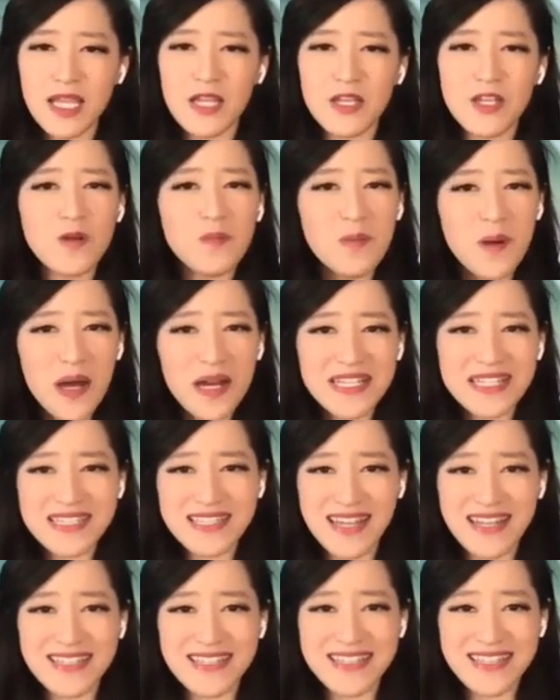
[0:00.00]

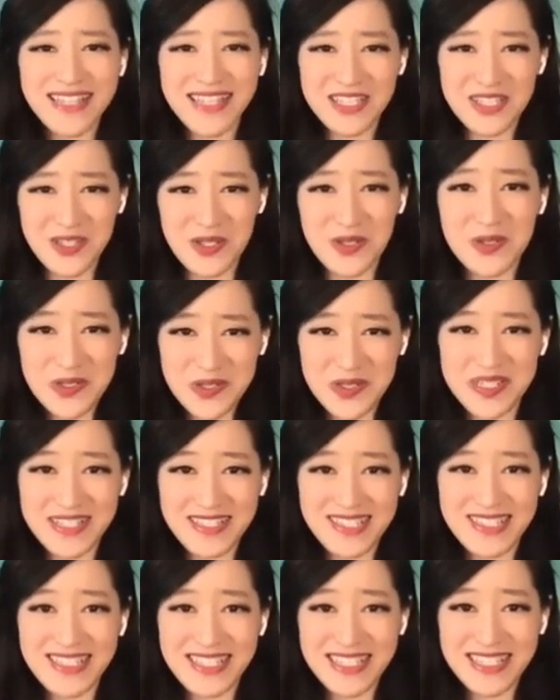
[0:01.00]
does need
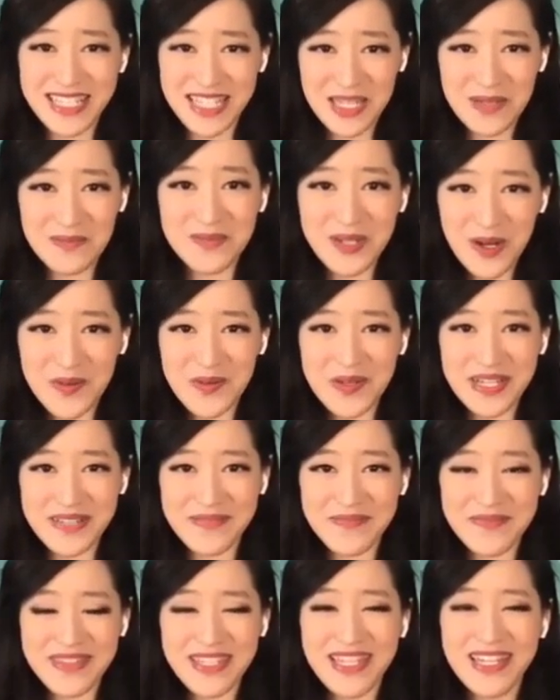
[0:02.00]
nutrients to keep
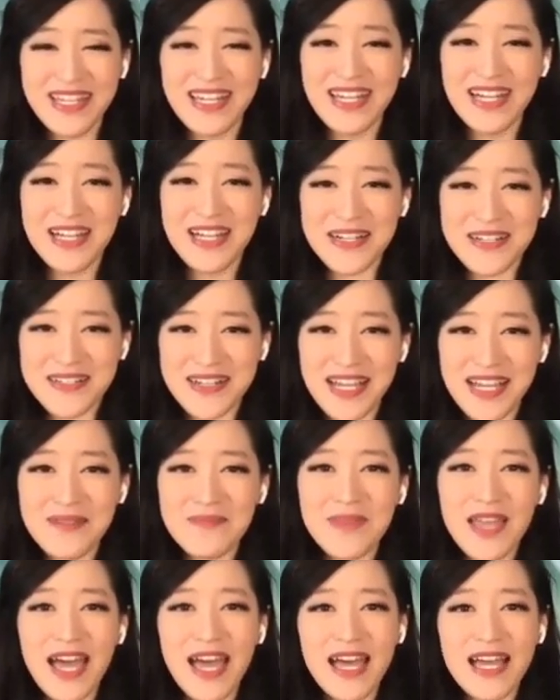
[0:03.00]
going,
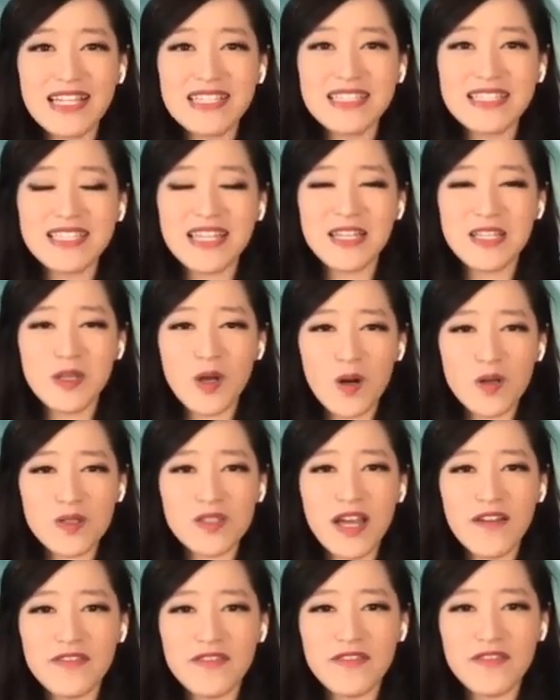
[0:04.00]
right? And you
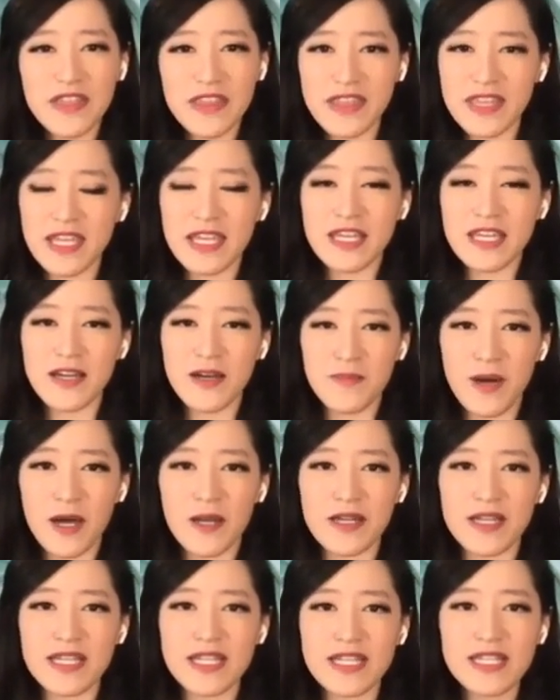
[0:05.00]
also have to think
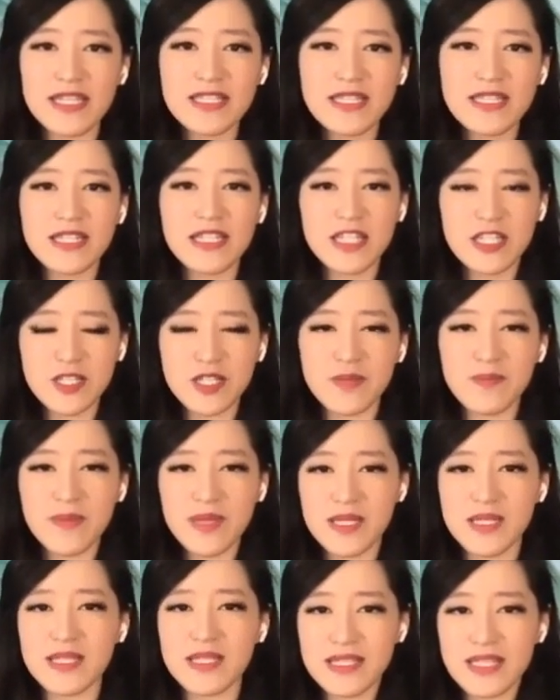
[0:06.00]
about it. Is an
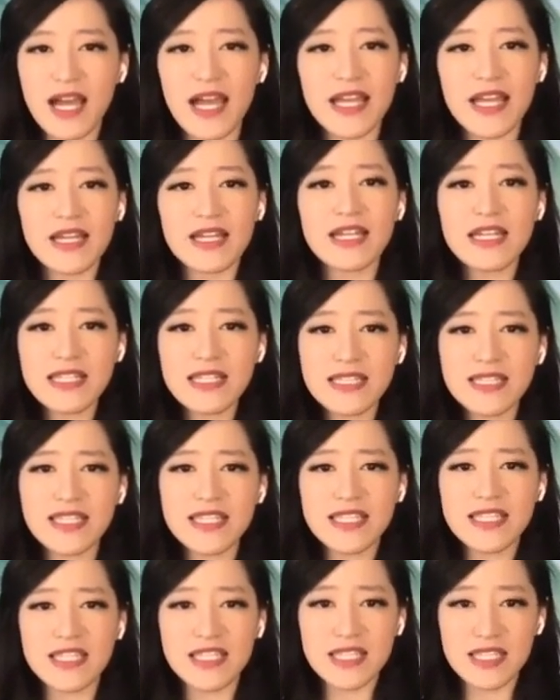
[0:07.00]
intermittent diet, is
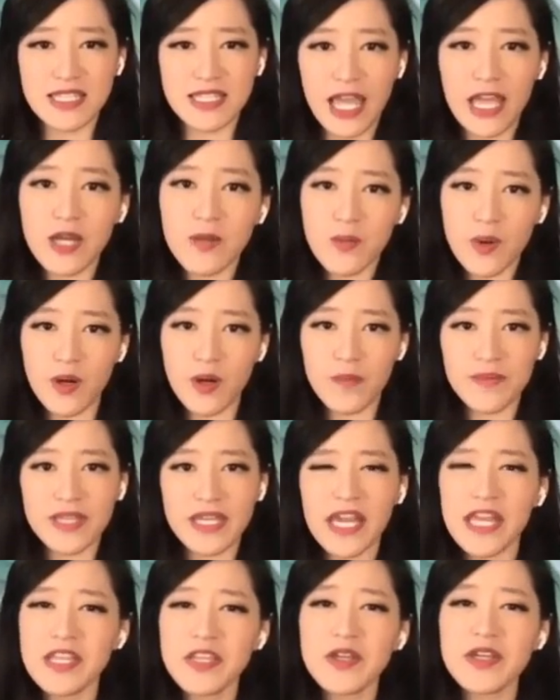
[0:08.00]
it sustainable?
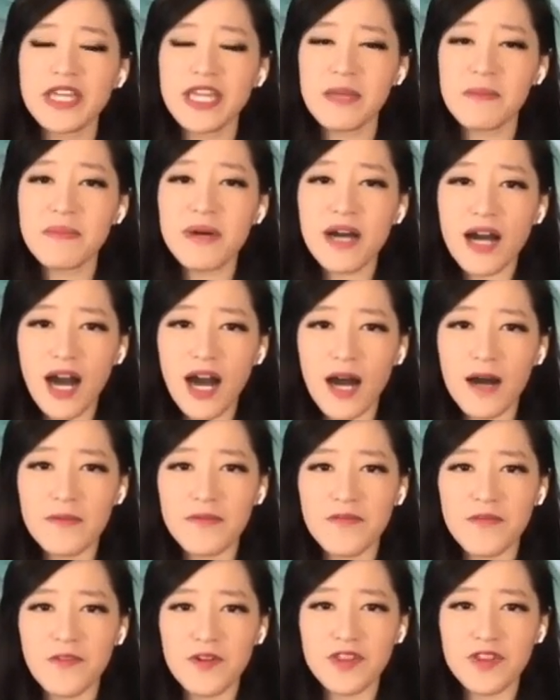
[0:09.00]
Can you keep it up
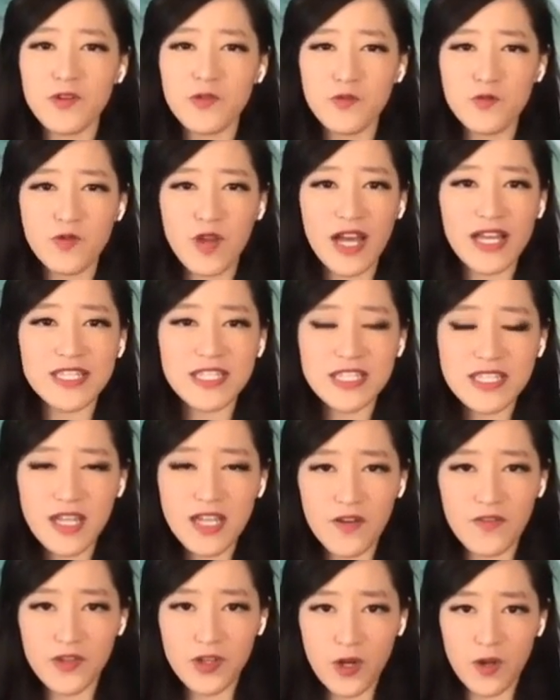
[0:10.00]
for the rest
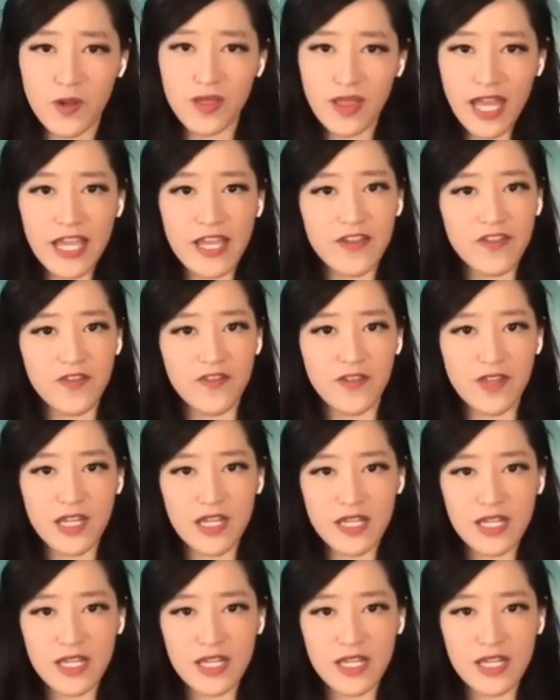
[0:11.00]
of your life?